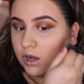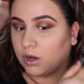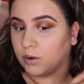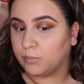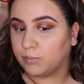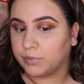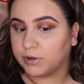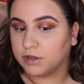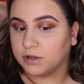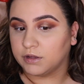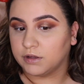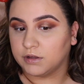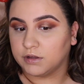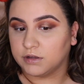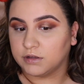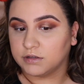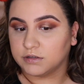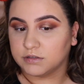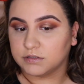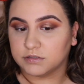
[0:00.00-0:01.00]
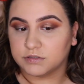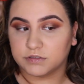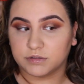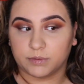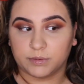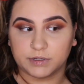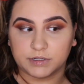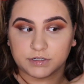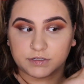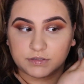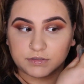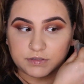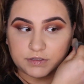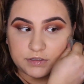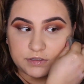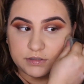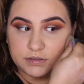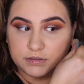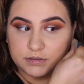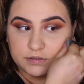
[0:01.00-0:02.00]
up so it
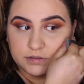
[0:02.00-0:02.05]
doesn't